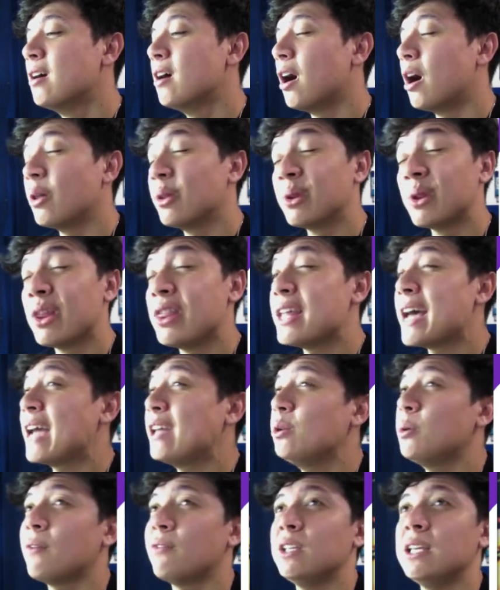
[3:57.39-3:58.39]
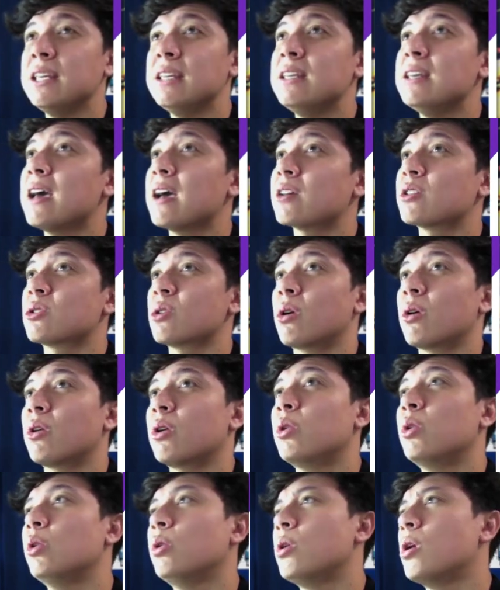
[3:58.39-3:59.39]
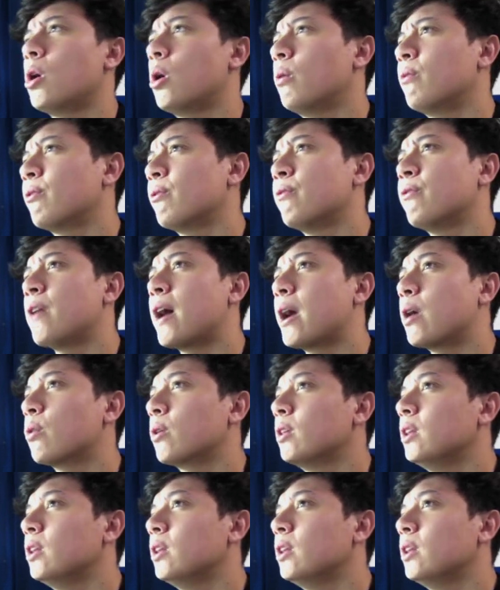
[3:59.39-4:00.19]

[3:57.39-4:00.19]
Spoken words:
Other than that, you have the EX Articuno from Fire Red